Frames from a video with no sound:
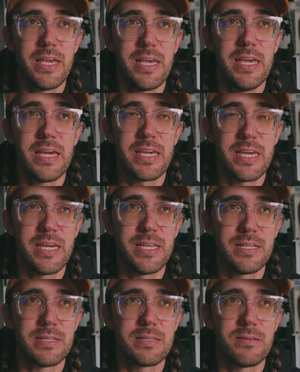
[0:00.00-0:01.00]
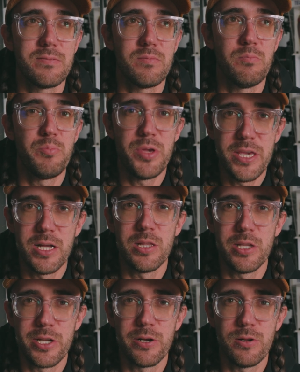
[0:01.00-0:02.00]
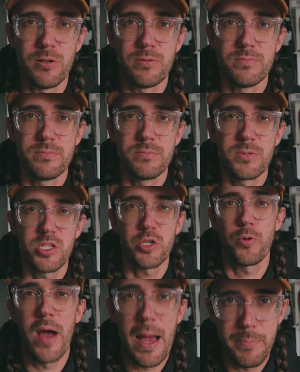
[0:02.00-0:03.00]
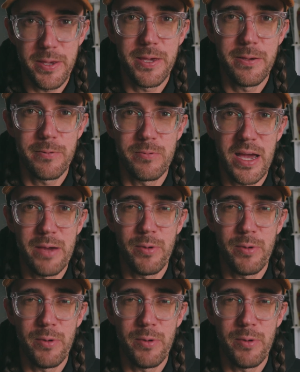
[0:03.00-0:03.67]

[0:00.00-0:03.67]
it can be a little scrappy, right?